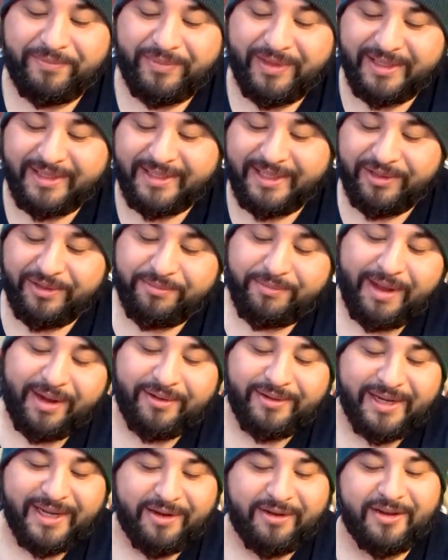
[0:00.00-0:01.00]

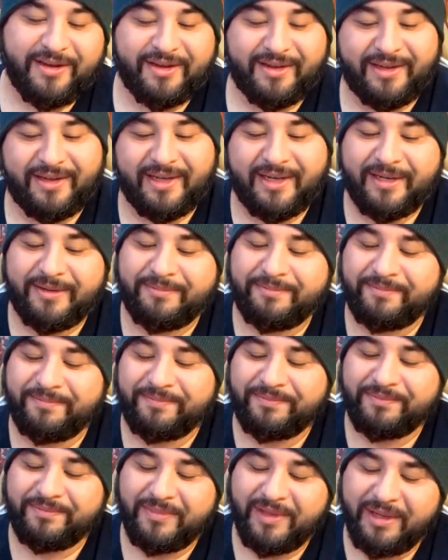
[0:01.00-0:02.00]
battle deck
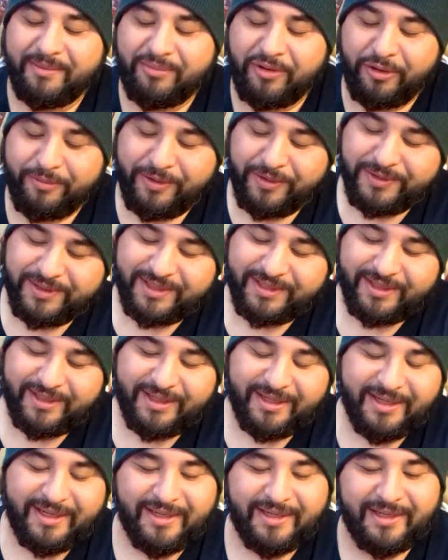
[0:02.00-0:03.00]
promos,
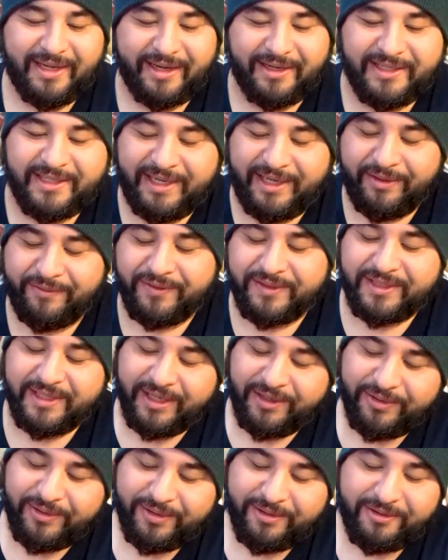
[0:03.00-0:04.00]
like sealed for
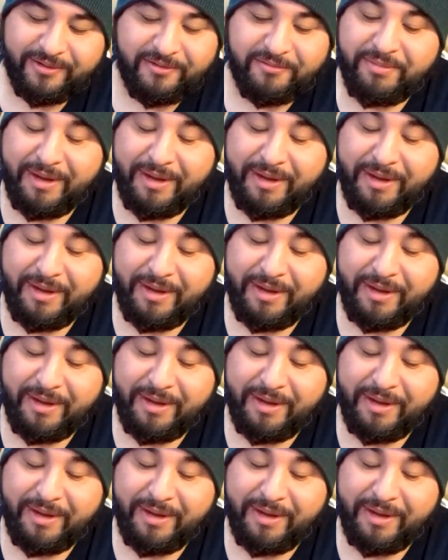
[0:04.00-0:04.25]
sealed.